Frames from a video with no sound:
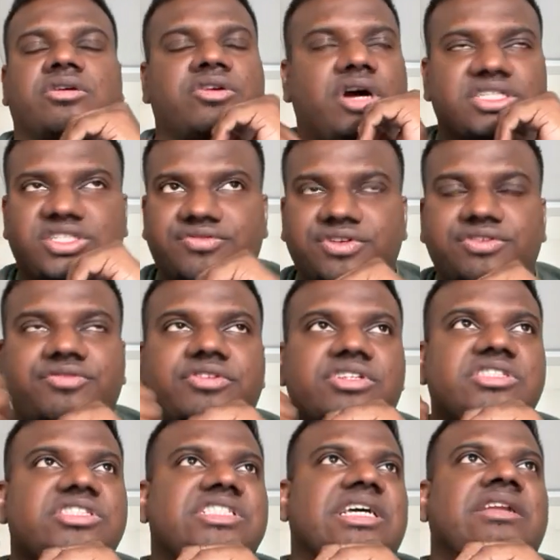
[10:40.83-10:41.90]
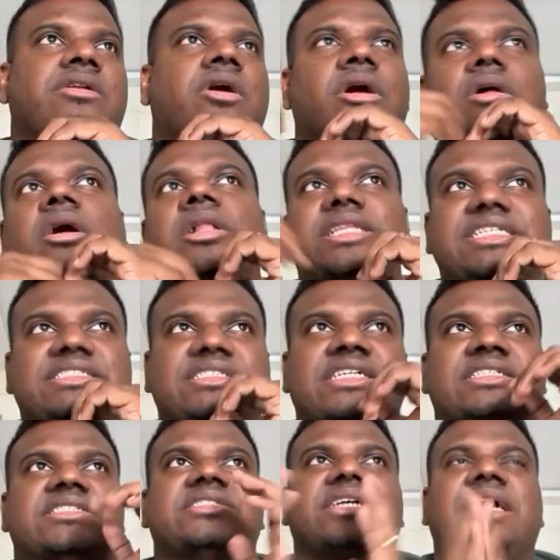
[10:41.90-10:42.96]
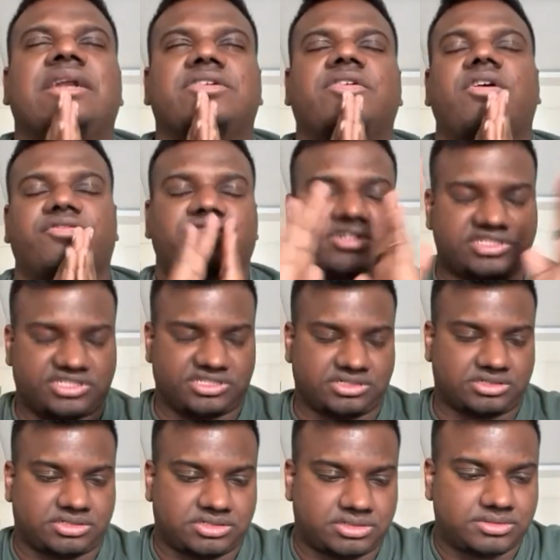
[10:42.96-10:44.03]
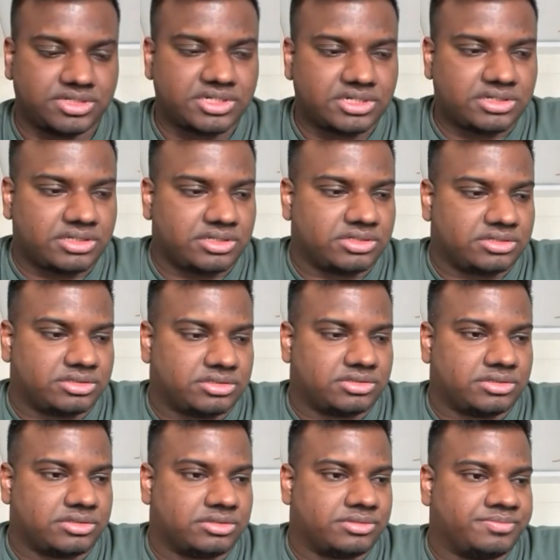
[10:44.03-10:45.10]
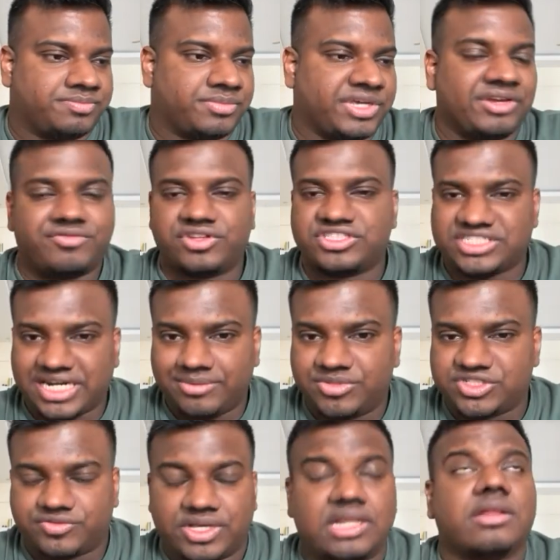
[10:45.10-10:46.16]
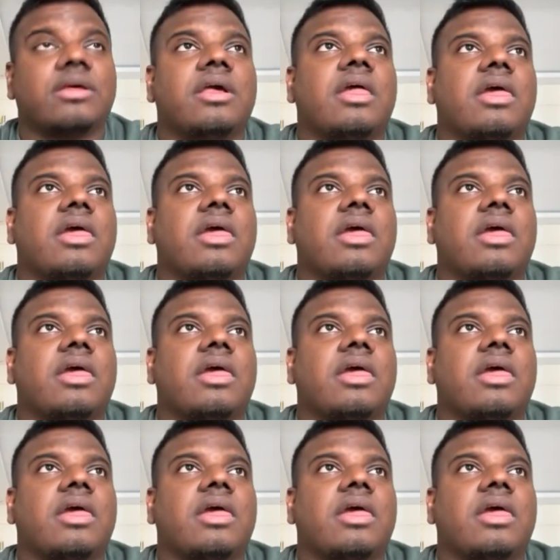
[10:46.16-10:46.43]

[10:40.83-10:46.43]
cost of inference and all these things, and of course the inference time as well,